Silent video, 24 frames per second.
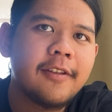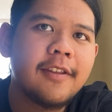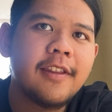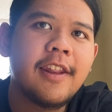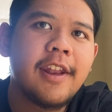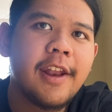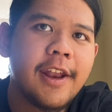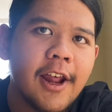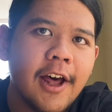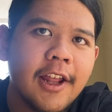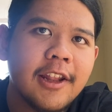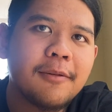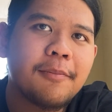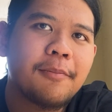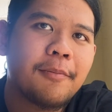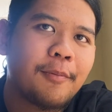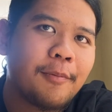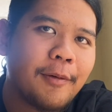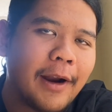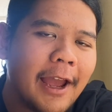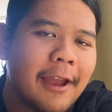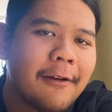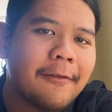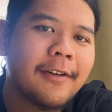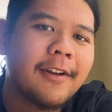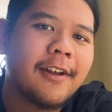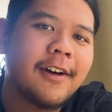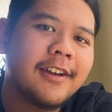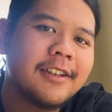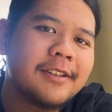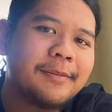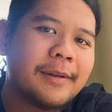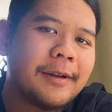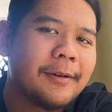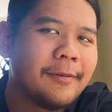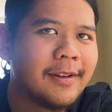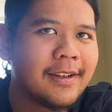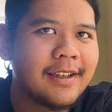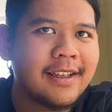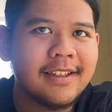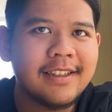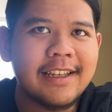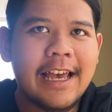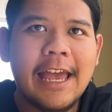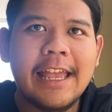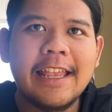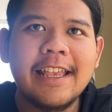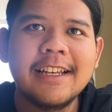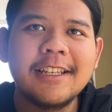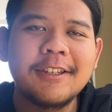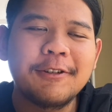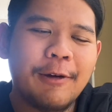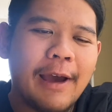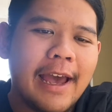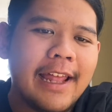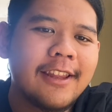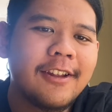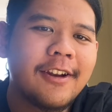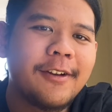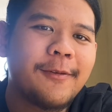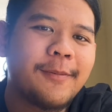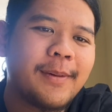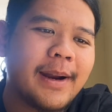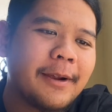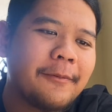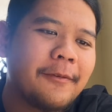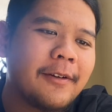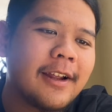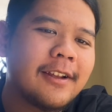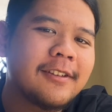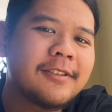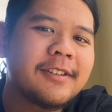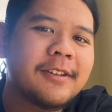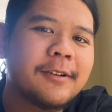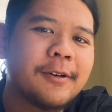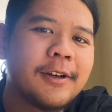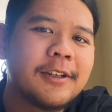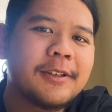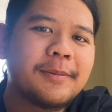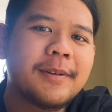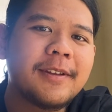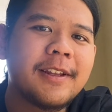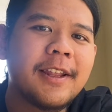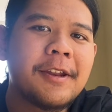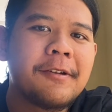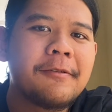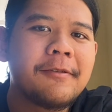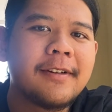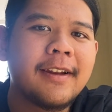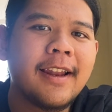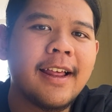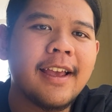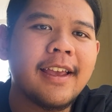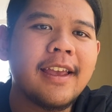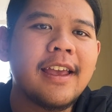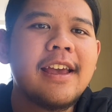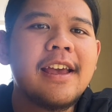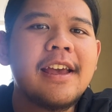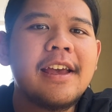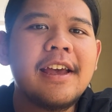not private hospital, because I just went to the private hospital and like